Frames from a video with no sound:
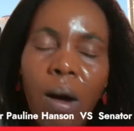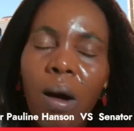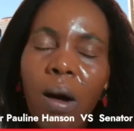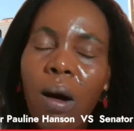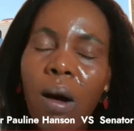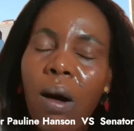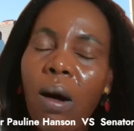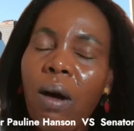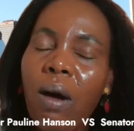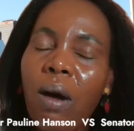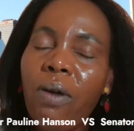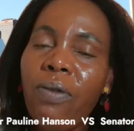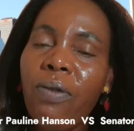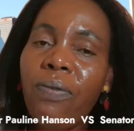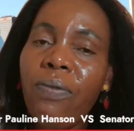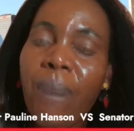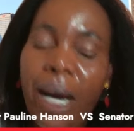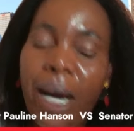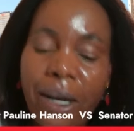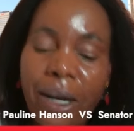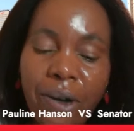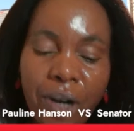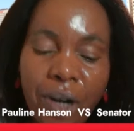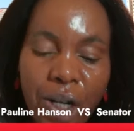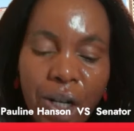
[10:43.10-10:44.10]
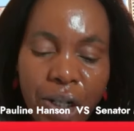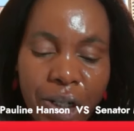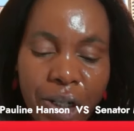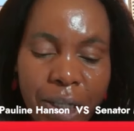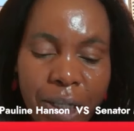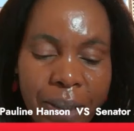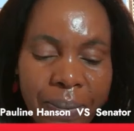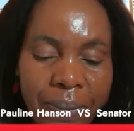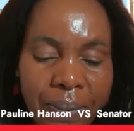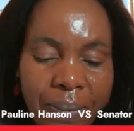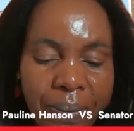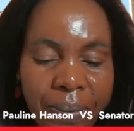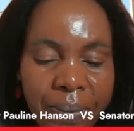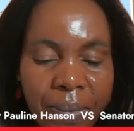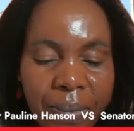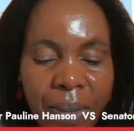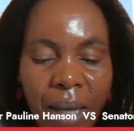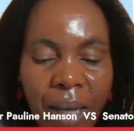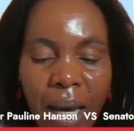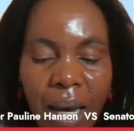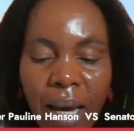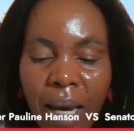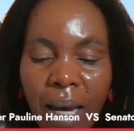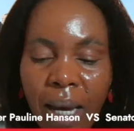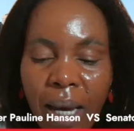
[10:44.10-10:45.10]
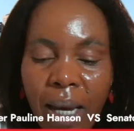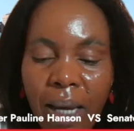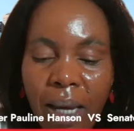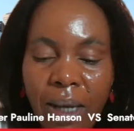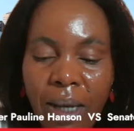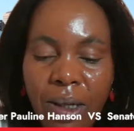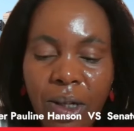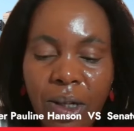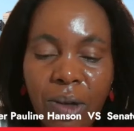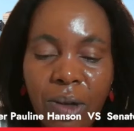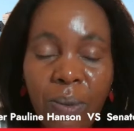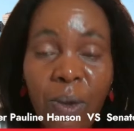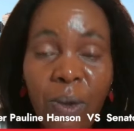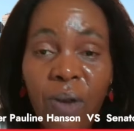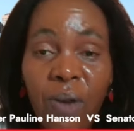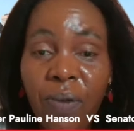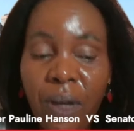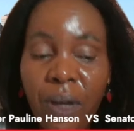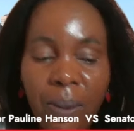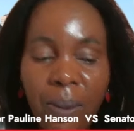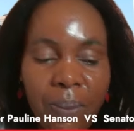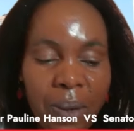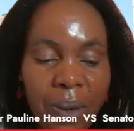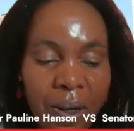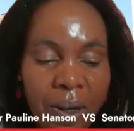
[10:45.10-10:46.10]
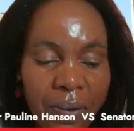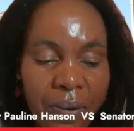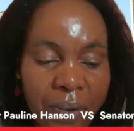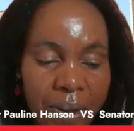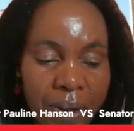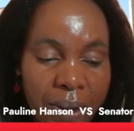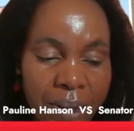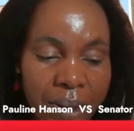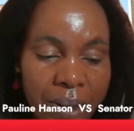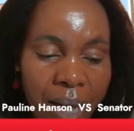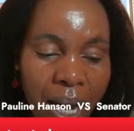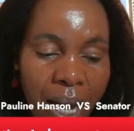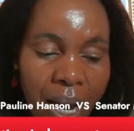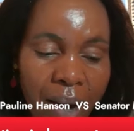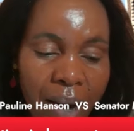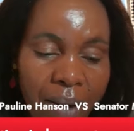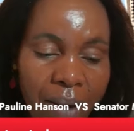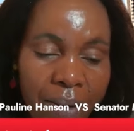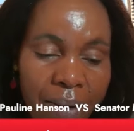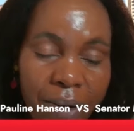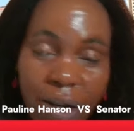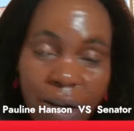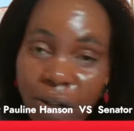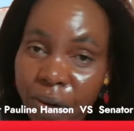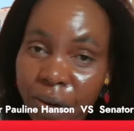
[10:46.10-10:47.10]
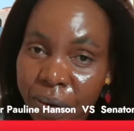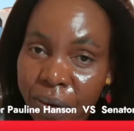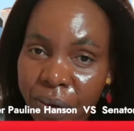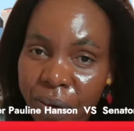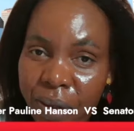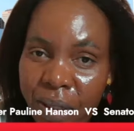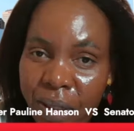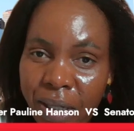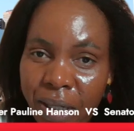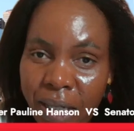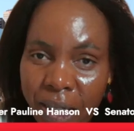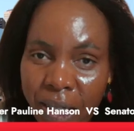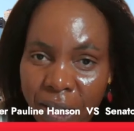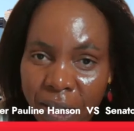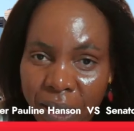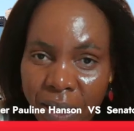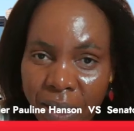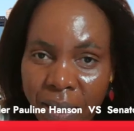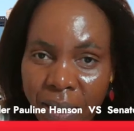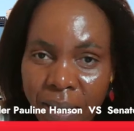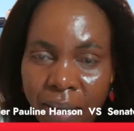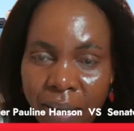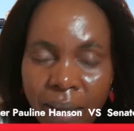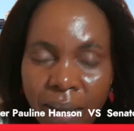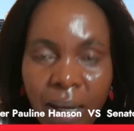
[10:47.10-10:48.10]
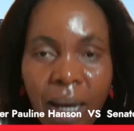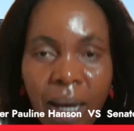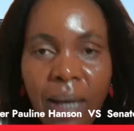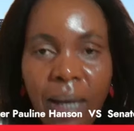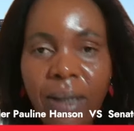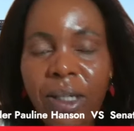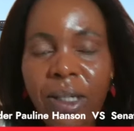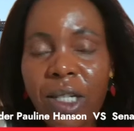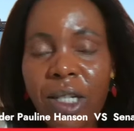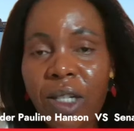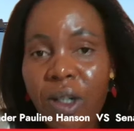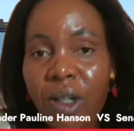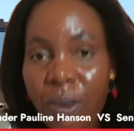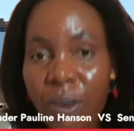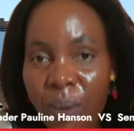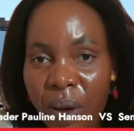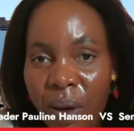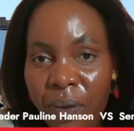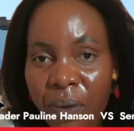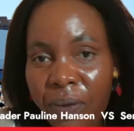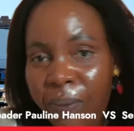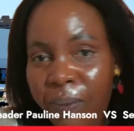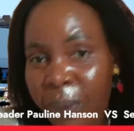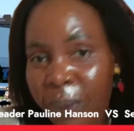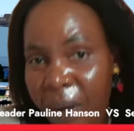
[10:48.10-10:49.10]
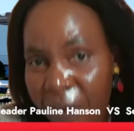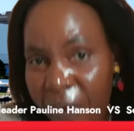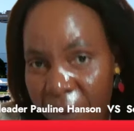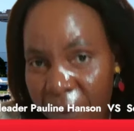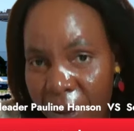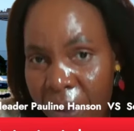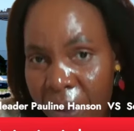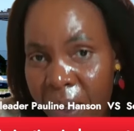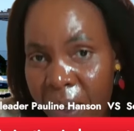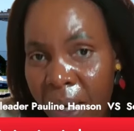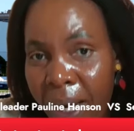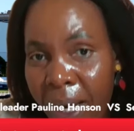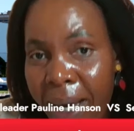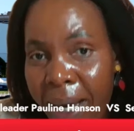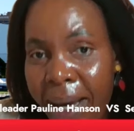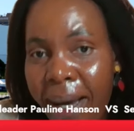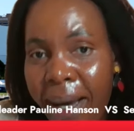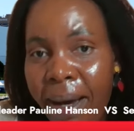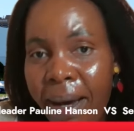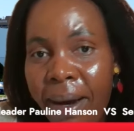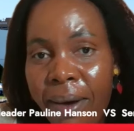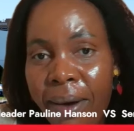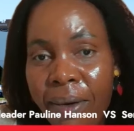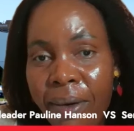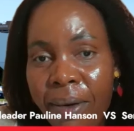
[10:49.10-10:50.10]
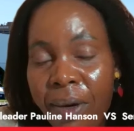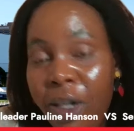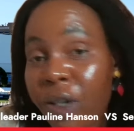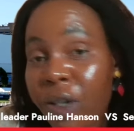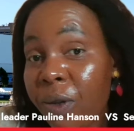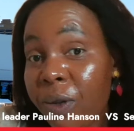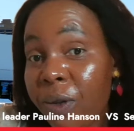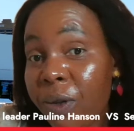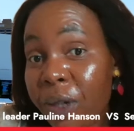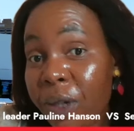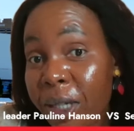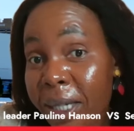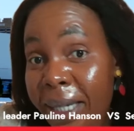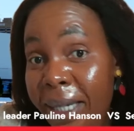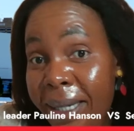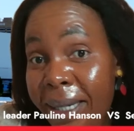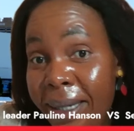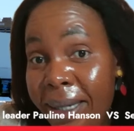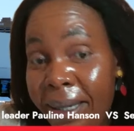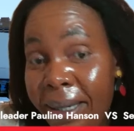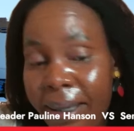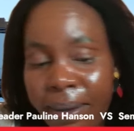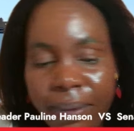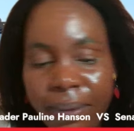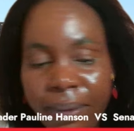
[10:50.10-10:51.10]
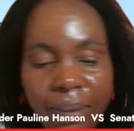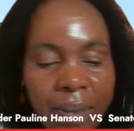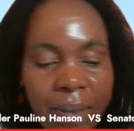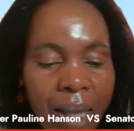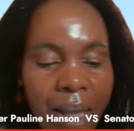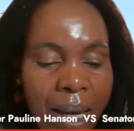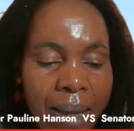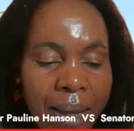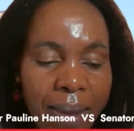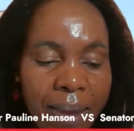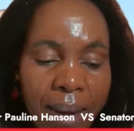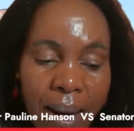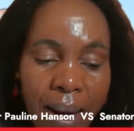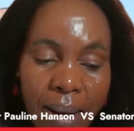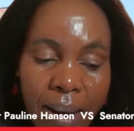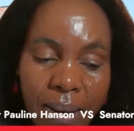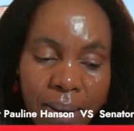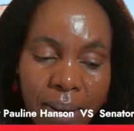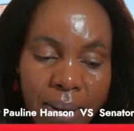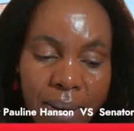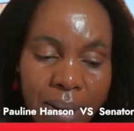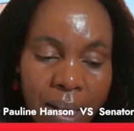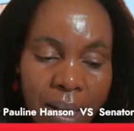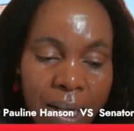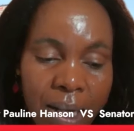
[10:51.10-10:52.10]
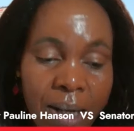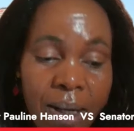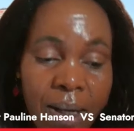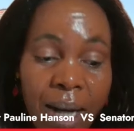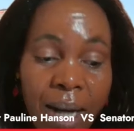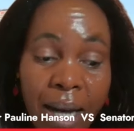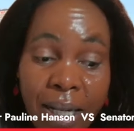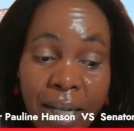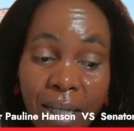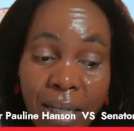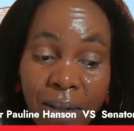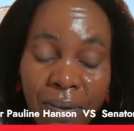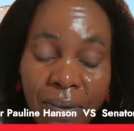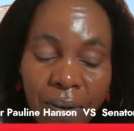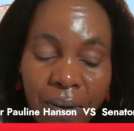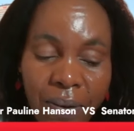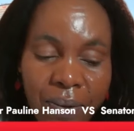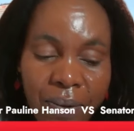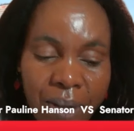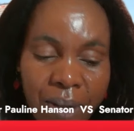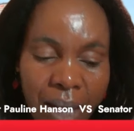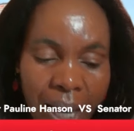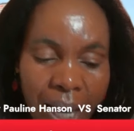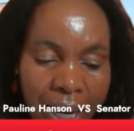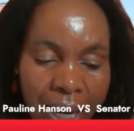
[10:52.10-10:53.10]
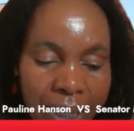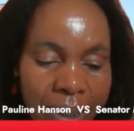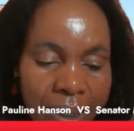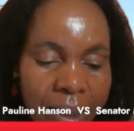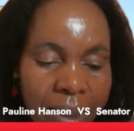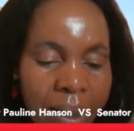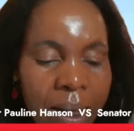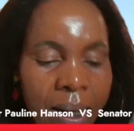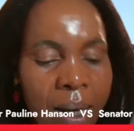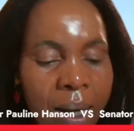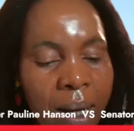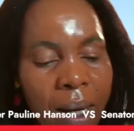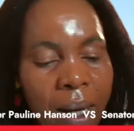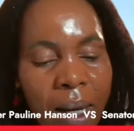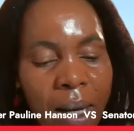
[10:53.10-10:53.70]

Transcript: of migration and removing previous racial distinctions. They just removed previous racial distinction in that in 1958.